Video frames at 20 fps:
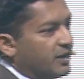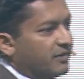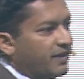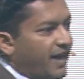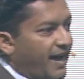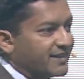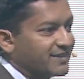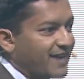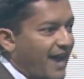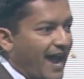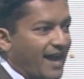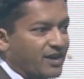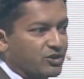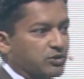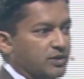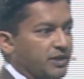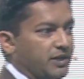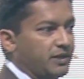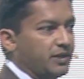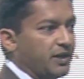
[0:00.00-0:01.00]
that's
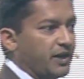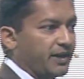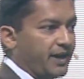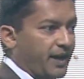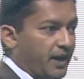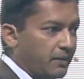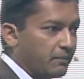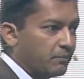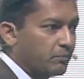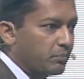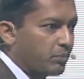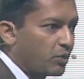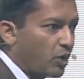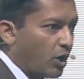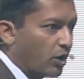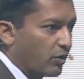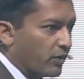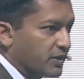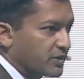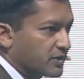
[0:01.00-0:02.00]
actually, again,
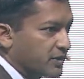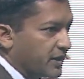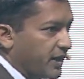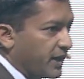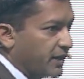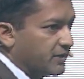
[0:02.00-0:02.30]
progress. And it